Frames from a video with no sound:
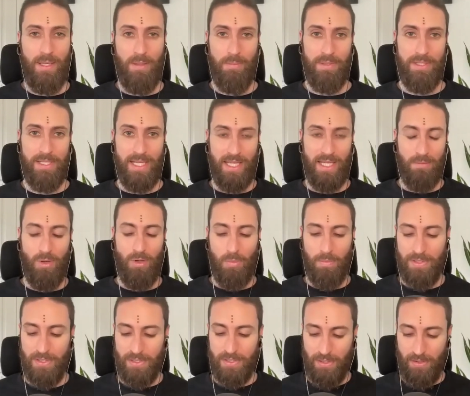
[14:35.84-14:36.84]
But take a
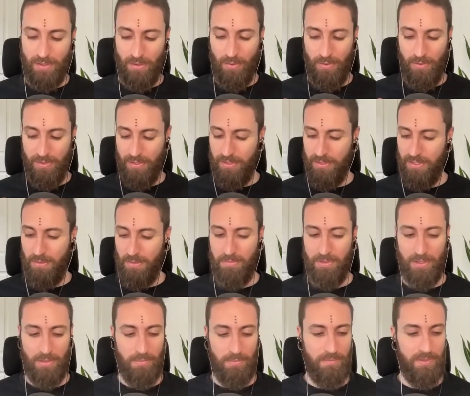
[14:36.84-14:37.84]
moment just to notice the
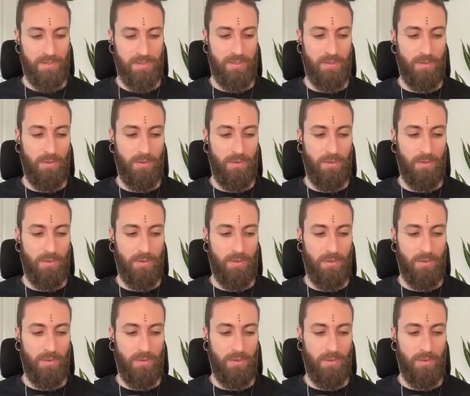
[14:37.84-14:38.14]
symptoms,